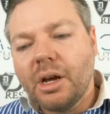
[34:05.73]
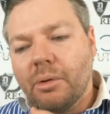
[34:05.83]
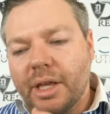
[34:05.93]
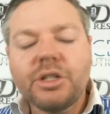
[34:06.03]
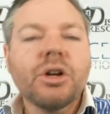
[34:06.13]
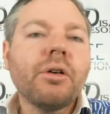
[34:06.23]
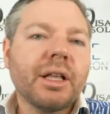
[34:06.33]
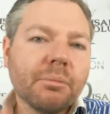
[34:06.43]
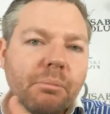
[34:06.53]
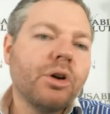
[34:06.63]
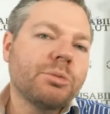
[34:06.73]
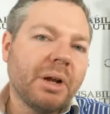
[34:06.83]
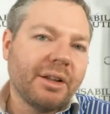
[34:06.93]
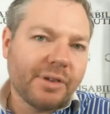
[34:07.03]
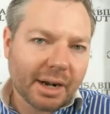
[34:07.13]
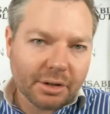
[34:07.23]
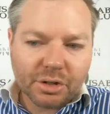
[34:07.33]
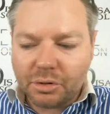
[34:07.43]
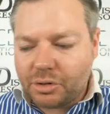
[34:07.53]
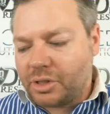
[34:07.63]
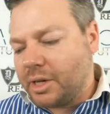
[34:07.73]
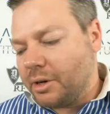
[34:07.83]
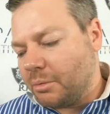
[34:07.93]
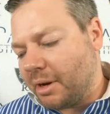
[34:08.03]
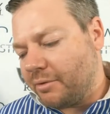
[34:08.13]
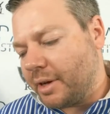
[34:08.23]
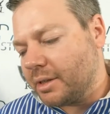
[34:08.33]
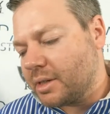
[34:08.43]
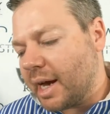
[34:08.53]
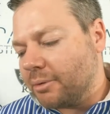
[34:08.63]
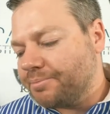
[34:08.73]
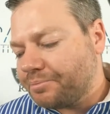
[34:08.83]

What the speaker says: where they don't get the most benefit out of their Social Security benefits. Now,